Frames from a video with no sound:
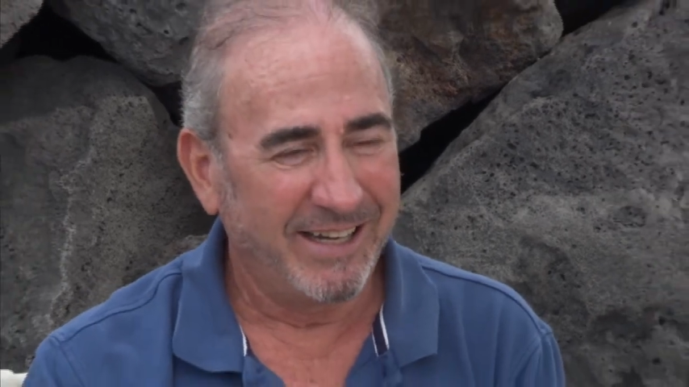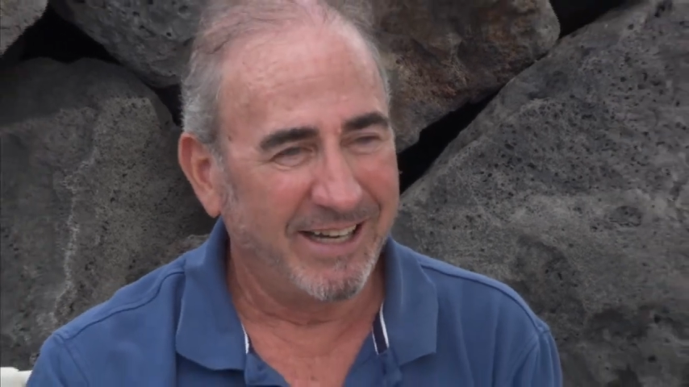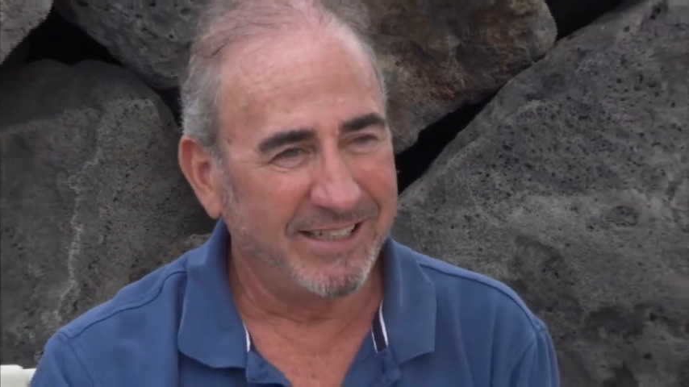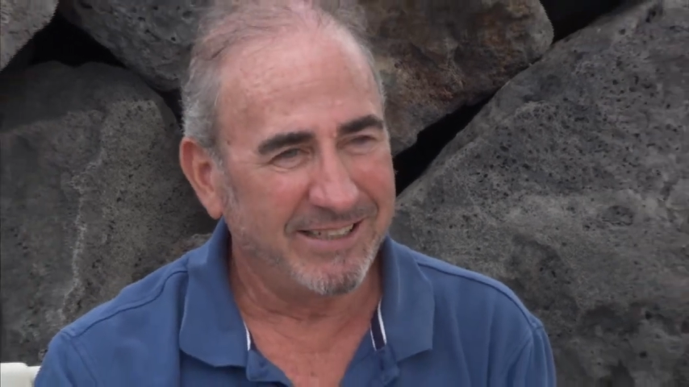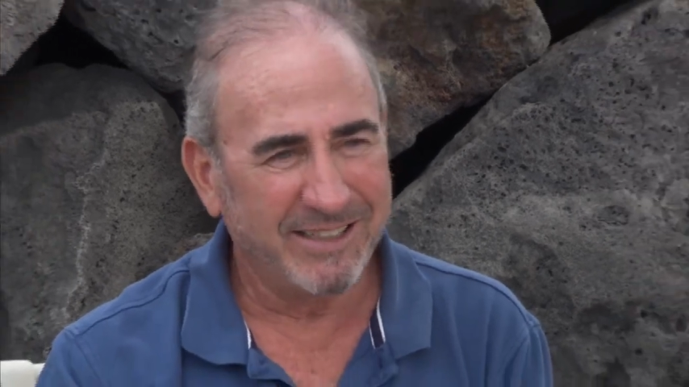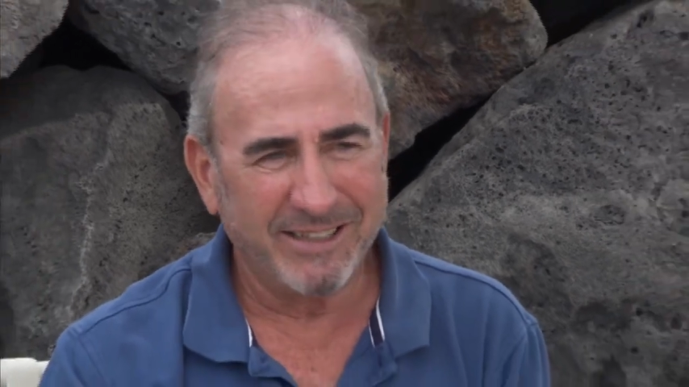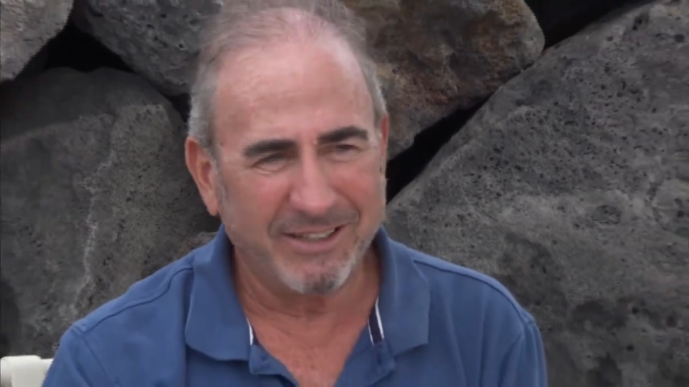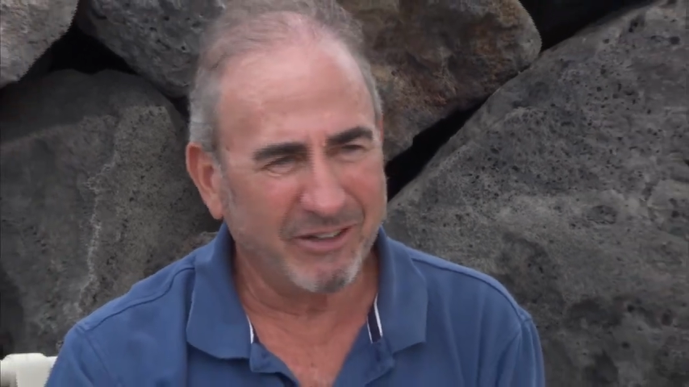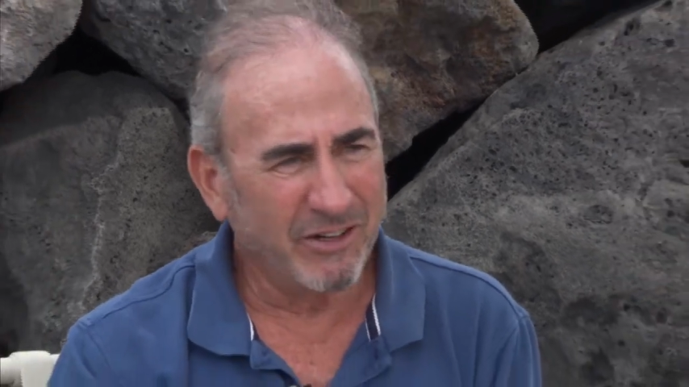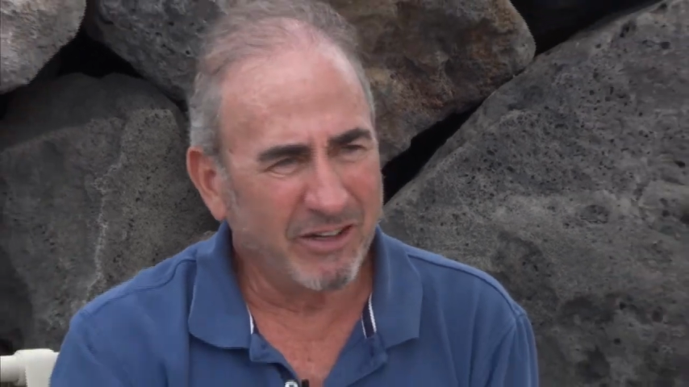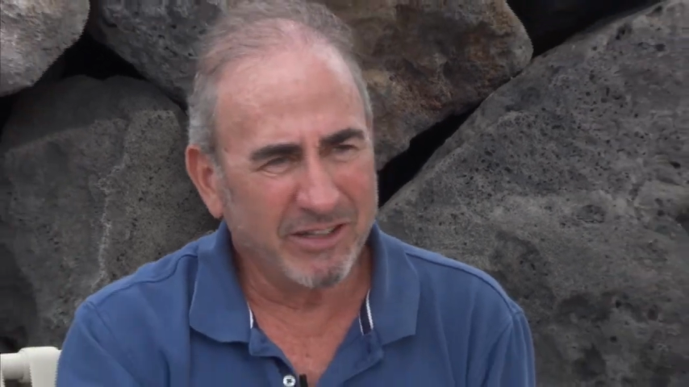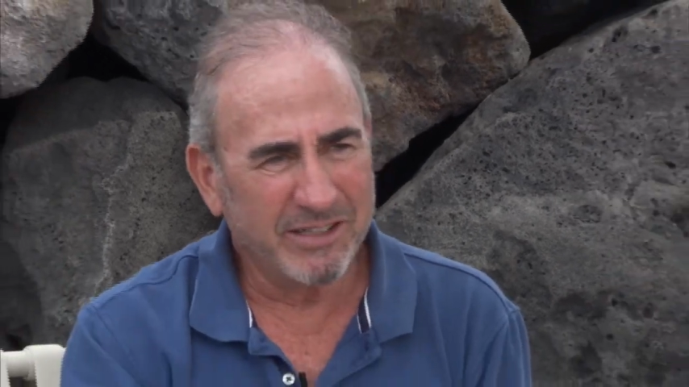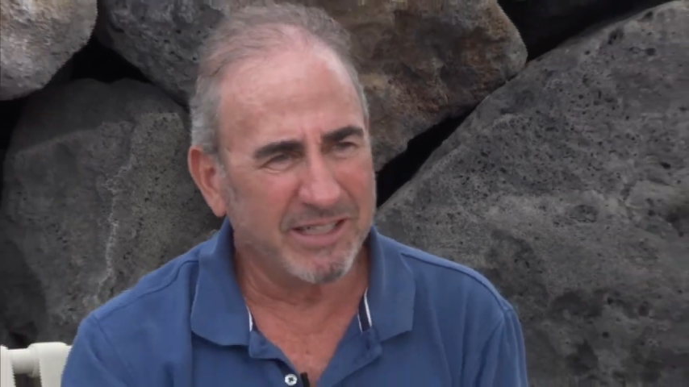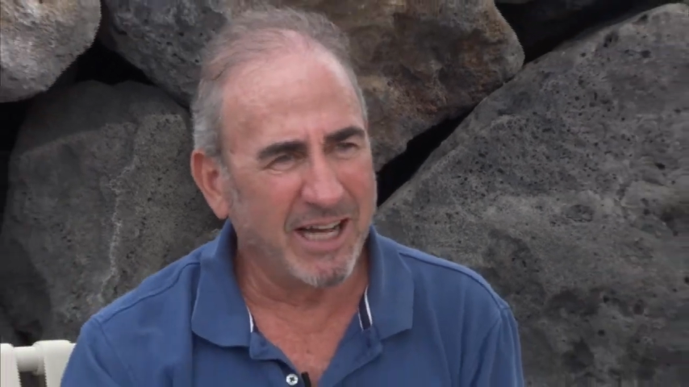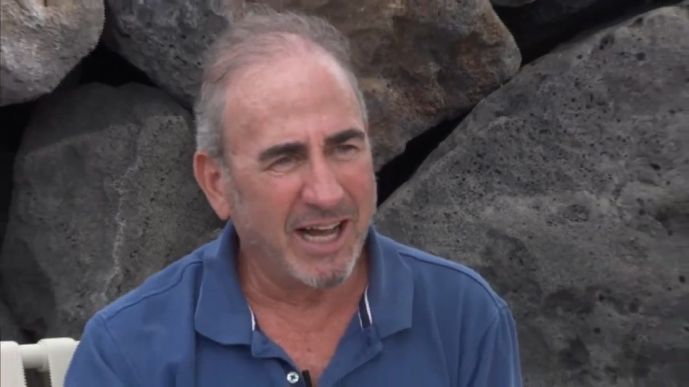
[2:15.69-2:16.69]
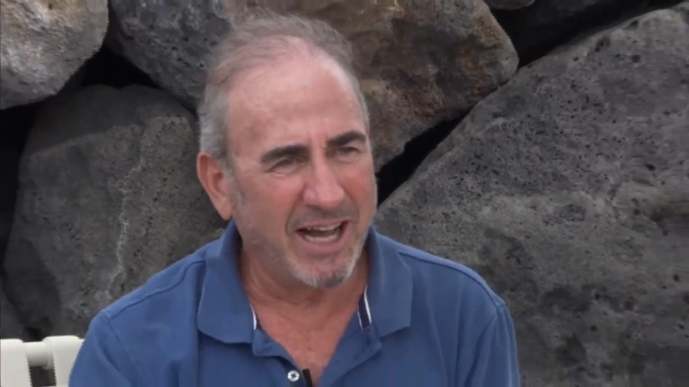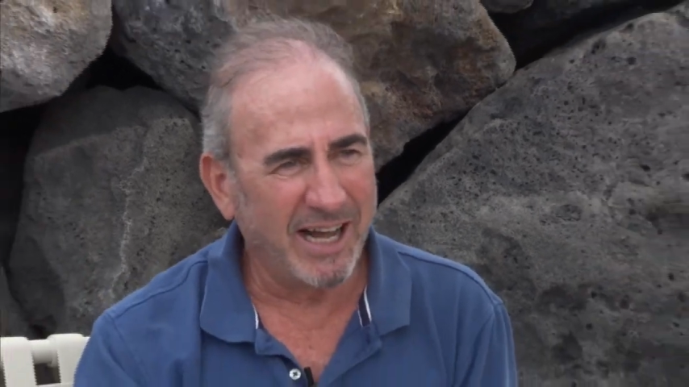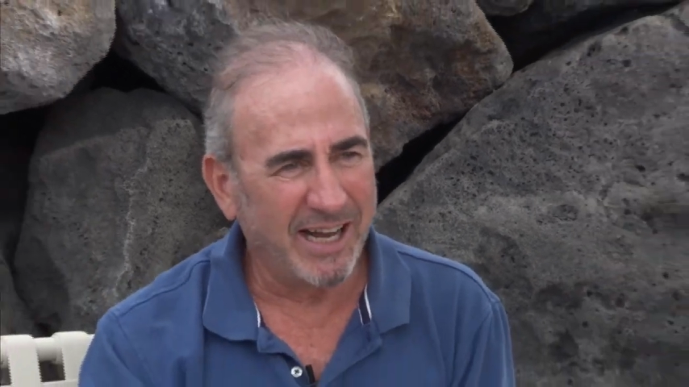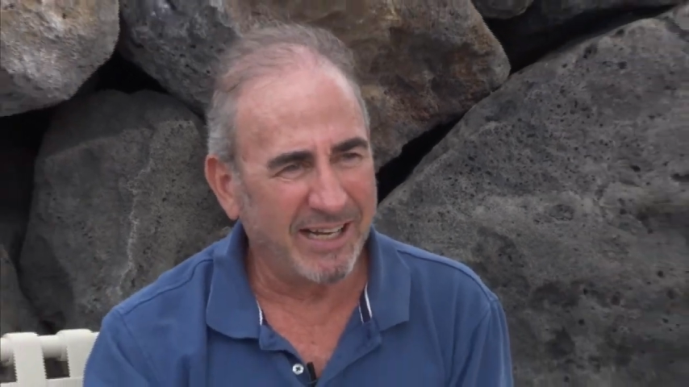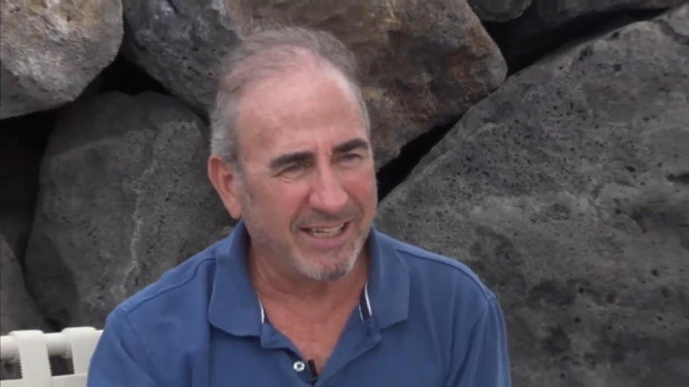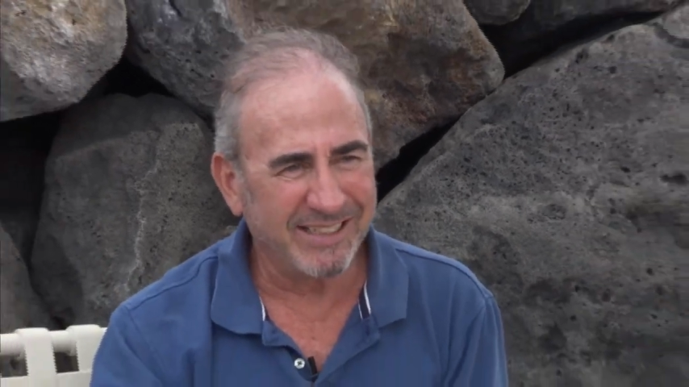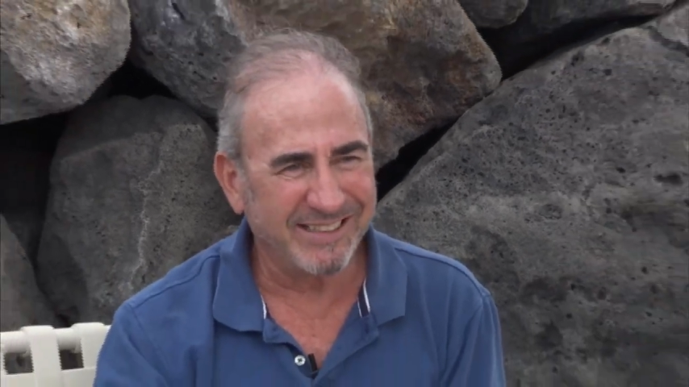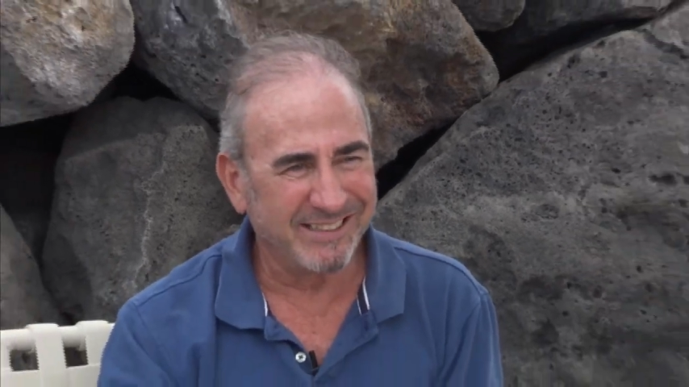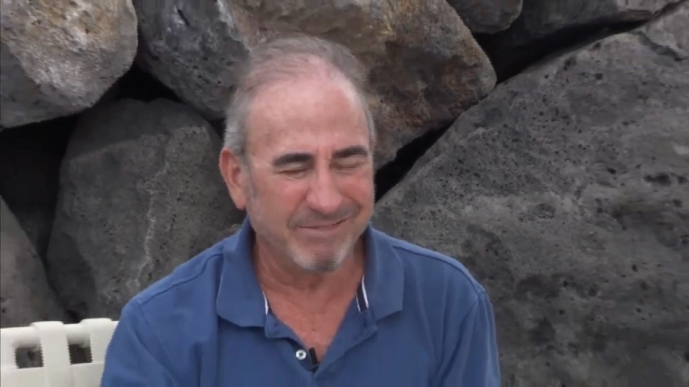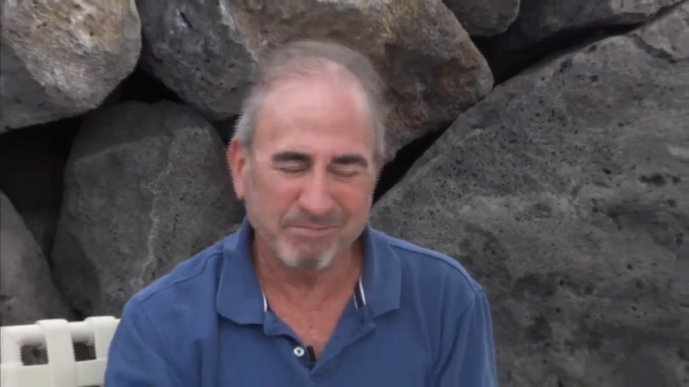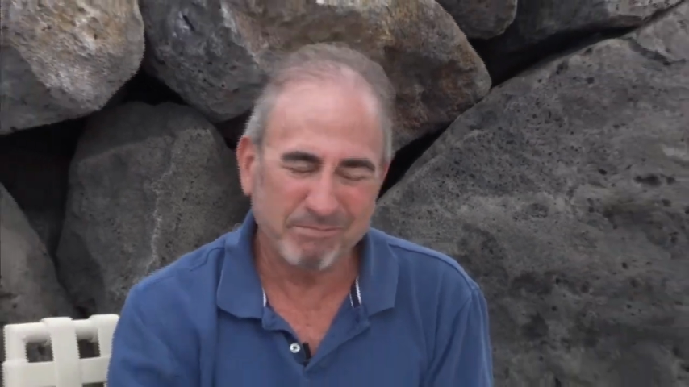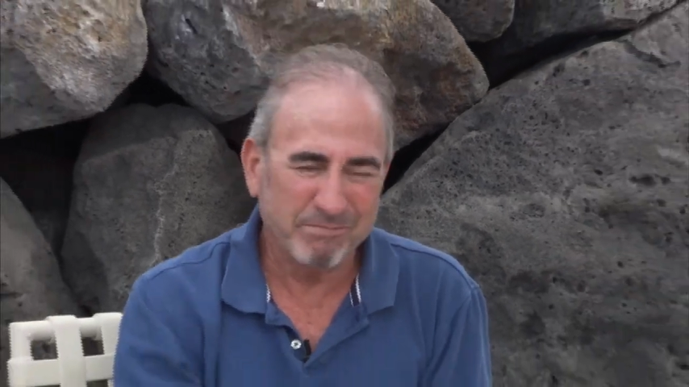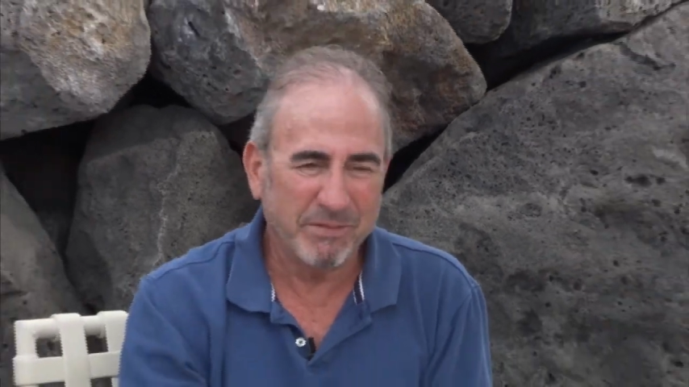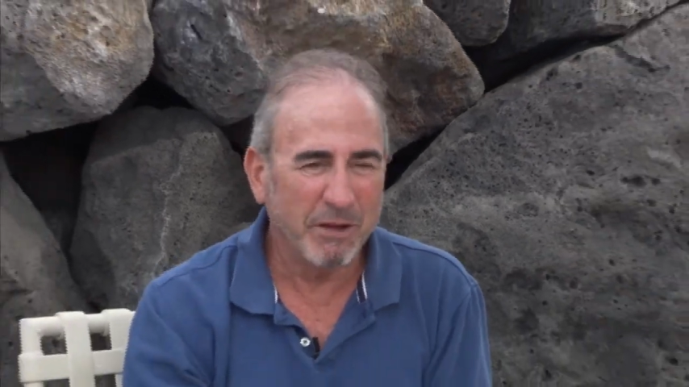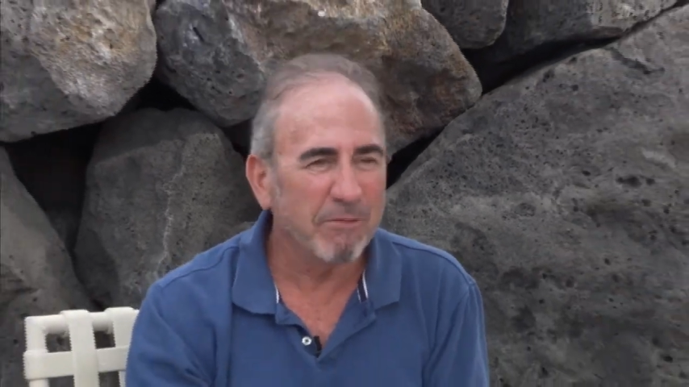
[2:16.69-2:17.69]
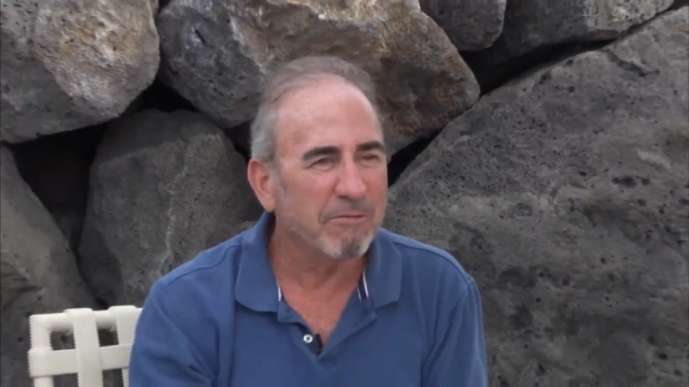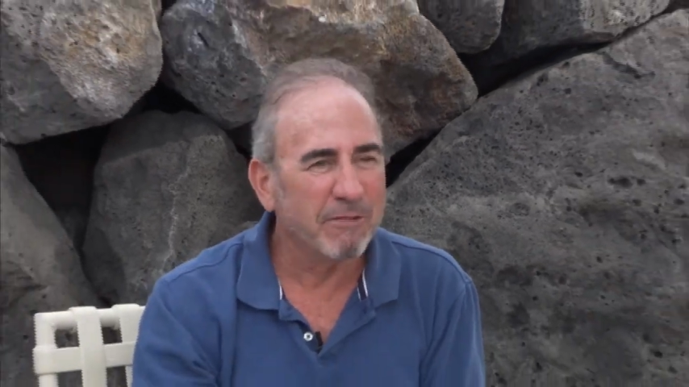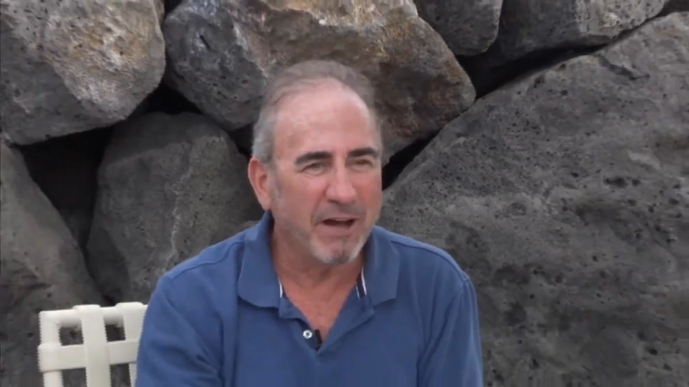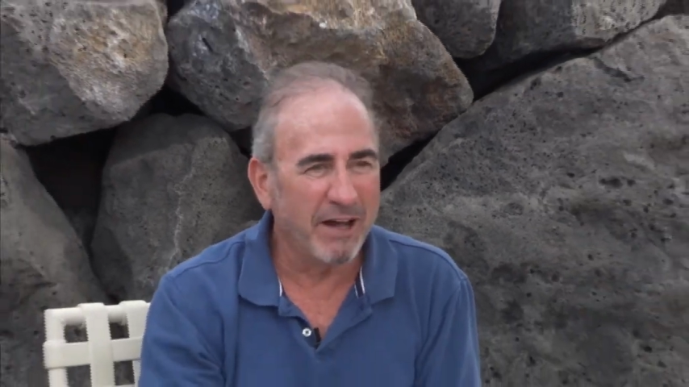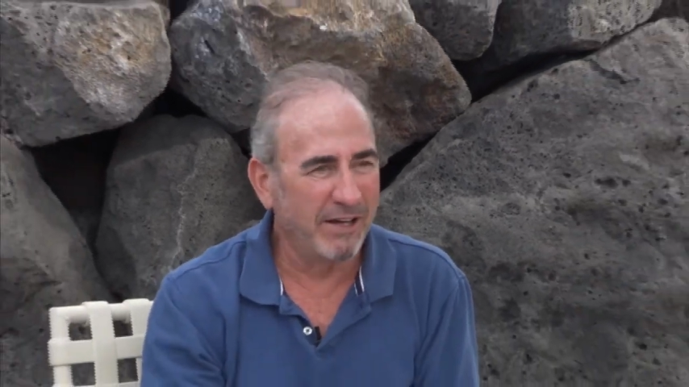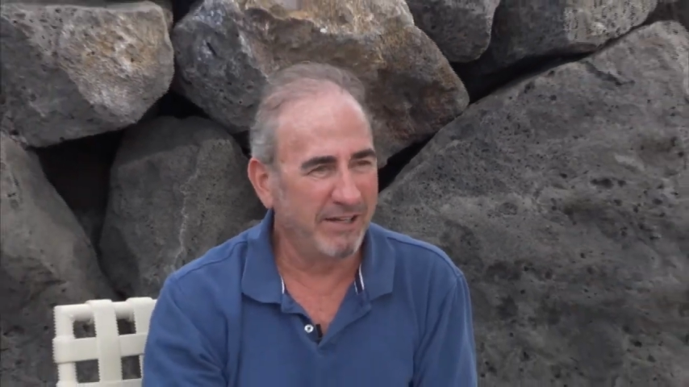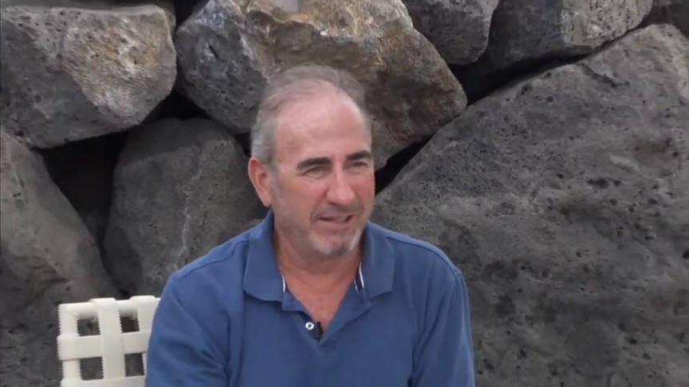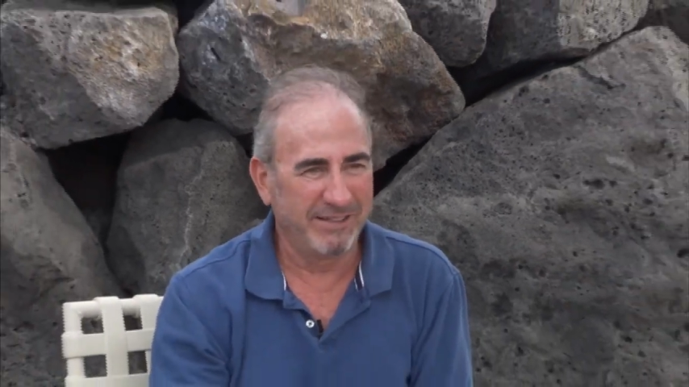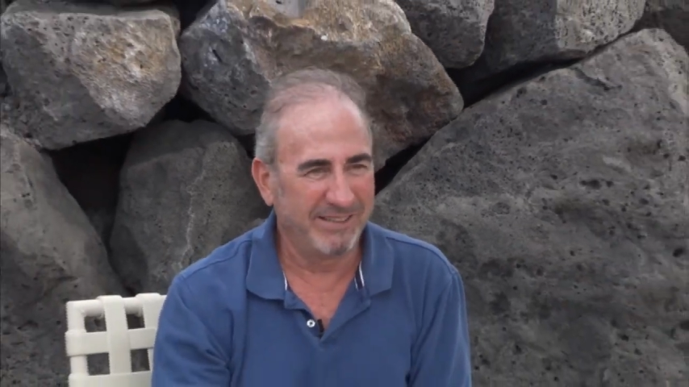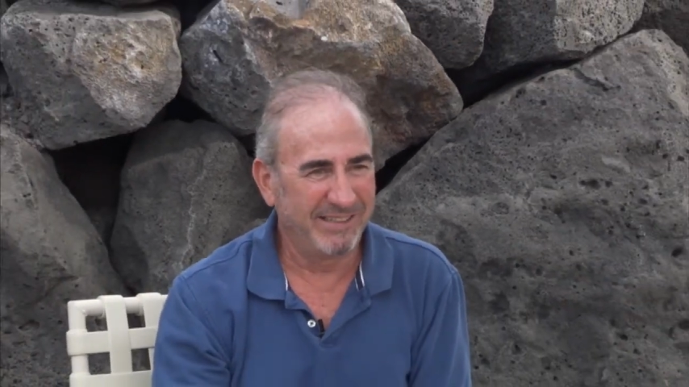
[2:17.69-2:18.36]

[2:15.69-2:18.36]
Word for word: I said, They're going to die. He said, They're fun.